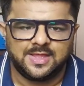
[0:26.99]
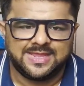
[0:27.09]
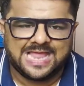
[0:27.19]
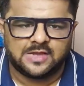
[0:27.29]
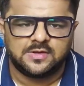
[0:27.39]

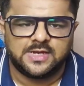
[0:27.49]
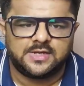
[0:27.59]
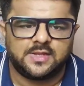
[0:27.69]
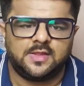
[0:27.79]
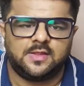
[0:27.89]

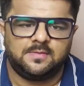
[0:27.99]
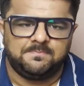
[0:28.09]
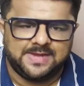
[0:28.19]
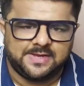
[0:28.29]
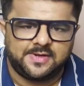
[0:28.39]
calculate
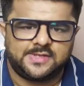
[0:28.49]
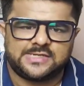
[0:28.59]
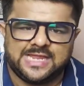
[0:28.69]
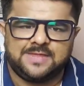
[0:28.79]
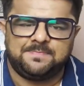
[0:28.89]
metrics
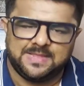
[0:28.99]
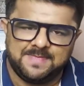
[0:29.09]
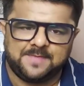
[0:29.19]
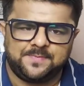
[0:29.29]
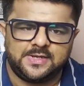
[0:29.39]
like
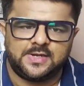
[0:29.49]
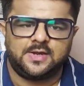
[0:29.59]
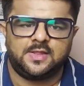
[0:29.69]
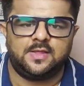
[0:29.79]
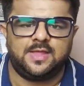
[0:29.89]
payback
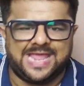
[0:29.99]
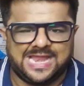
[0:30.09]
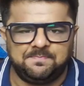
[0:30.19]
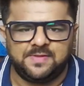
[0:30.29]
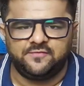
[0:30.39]
period,
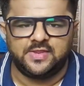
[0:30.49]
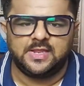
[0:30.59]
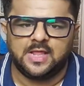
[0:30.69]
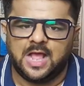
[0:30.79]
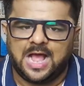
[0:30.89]

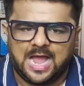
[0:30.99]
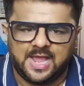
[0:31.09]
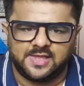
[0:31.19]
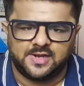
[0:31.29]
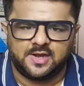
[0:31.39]
NPV,
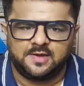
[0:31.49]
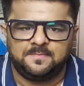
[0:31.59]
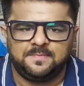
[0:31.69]
IRR,